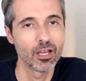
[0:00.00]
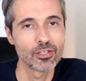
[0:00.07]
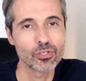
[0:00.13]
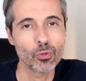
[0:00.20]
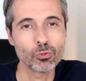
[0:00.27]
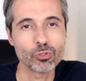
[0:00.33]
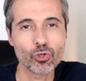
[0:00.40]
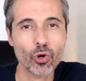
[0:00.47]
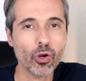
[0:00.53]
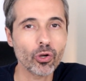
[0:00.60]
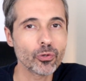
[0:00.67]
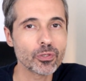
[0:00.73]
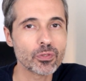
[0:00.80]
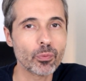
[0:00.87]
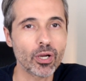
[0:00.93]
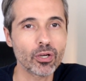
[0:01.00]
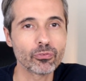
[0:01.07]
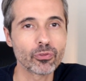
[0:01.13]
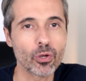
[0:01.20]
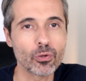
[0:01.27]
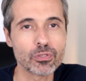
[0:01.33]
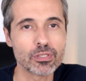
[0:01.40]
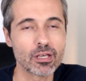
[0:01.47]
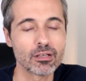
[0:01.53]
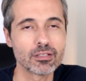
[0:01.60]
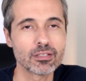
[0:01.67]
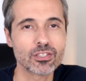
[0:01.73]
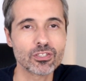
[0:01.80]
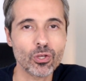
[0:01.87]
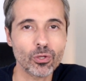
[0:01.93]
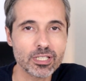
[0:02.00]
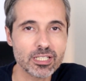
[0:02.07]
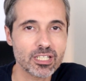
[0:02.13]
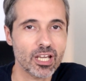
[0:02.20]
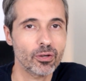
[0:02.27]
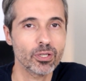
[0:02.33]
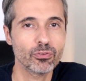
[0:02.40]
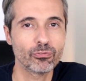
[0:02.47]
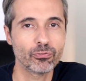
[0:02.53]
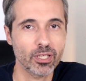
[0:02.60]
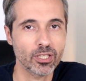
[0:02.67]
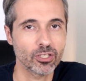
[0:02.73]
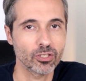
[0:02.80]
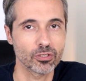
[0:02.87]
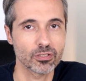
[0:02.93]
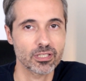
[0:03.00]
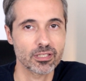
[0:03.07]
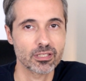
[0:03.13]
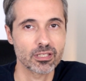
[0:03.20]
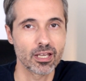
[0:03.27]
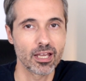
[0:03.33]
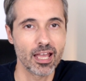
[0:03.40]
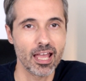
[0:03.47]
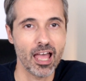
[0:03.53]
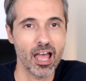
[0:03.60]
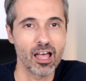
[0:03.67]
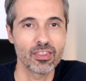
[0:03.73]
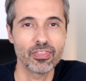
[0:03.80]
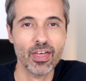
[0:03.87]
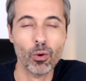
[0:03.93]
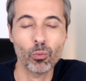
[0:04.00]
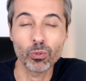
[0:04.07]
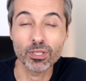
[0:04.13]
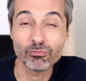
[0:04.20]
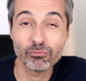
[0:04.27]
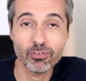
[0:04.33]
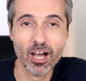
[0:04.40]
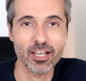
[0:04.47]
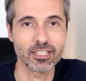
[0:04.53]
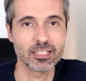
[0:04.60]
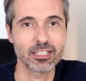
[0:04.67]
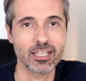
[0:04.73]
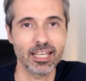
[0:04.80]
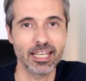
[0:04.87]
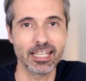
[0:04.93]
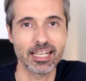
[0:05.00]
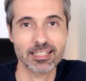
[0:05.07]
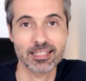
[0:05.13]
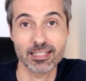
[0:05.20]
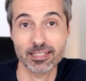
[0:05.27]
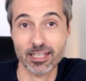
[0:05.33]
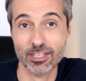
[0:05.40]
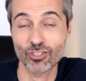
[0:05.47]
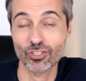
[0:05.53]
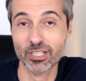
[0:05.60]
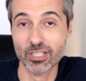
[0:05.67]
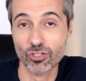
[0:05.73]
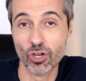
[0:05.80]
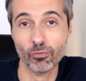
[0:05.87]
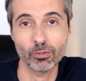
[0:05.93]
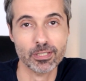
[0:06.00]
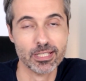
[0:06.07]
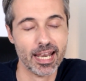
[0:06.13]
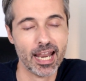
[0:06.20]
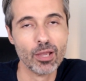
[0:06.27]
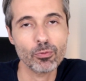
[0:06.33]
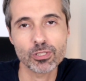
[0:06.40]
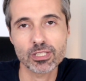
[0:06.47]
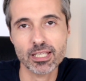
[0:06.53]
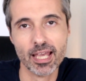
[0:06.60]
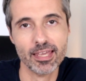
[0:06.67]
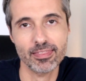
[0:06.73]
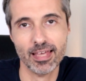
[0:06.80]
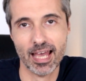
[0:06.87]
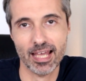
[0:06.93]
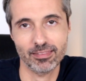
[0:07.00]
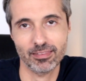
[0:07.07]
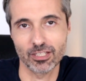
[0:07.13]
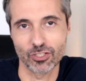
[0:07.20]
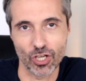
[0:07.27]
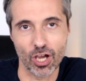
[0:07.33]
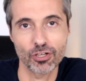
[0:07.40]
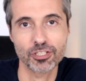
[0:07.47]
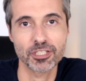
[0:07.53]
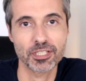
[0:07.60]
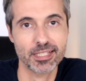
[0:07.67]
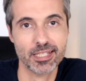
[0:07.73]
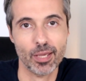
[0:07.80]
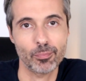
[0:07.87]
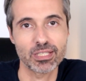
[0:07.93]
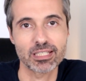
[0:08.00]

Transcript: So Drogo is one of those solitary figures that we find in existentialist novels, and I would say that The Tartar Steppe